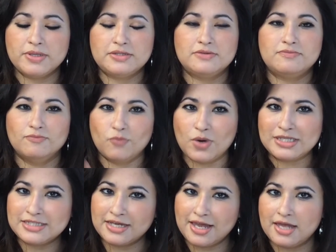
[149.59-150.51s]
but
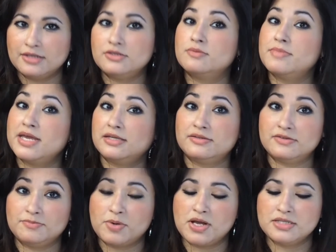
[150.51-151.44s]
once again, to
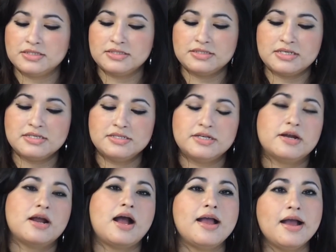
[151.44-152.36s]
make this process
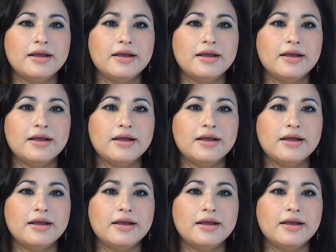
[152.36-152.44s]
easier,